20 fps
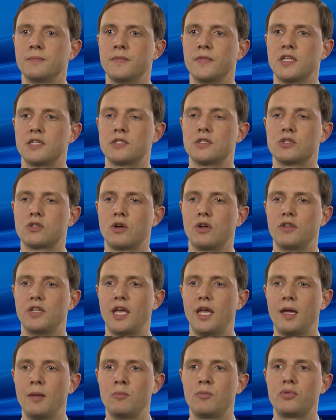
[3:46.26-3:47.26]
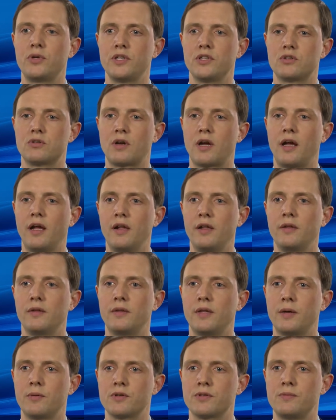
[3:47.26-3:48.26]
This is called the IMPRINT trial
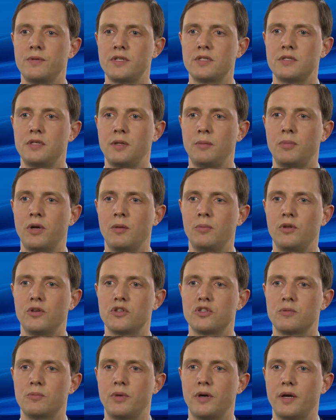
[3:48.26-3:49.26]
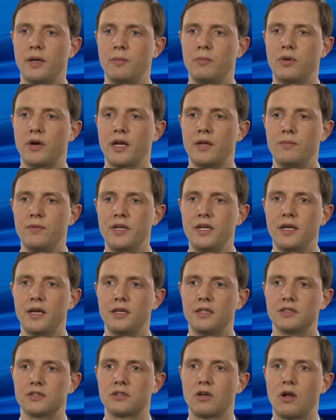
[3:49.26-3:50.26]
that was recently published by Brian Rini and
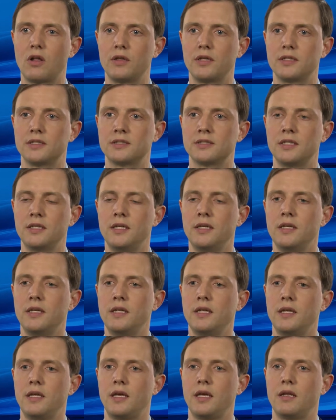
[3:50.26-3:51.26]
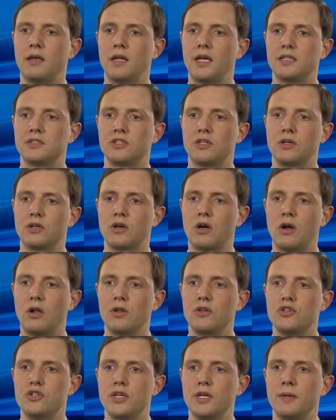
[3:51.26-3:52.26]
his colleagues in Lancet
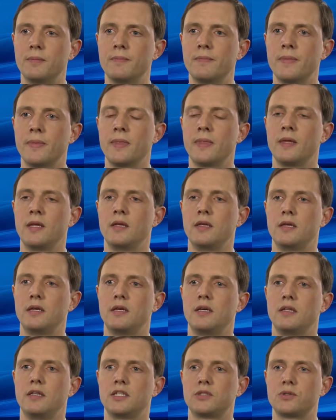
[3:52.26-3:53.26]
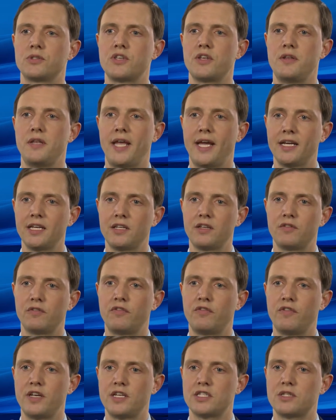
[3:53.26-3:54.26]
Oncology. This was a negative
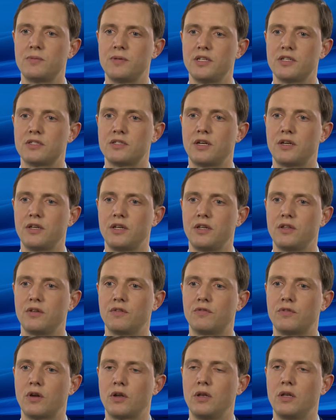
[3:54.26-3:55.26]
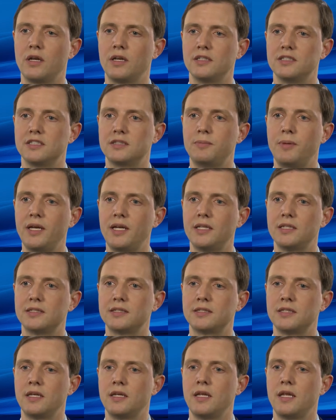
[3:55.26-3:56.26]
phase three study in the frontline
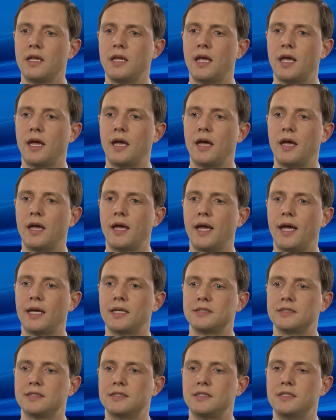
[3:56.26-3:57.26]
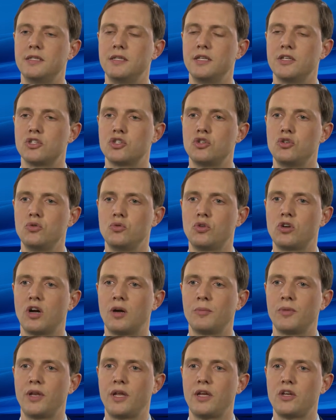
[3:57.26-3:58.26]
space, uh, as this new
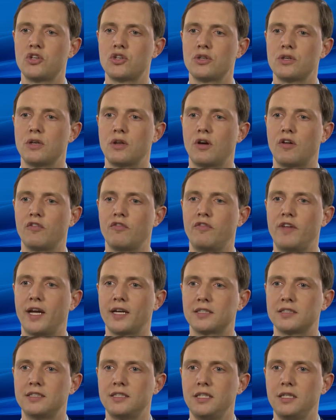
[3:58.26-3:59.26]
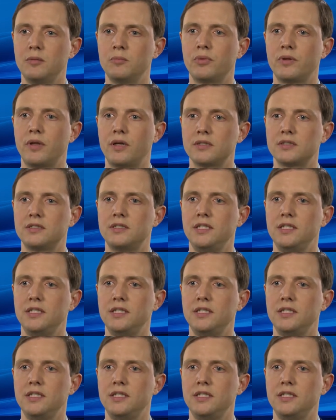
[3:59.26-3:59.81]
combination of vaccine plus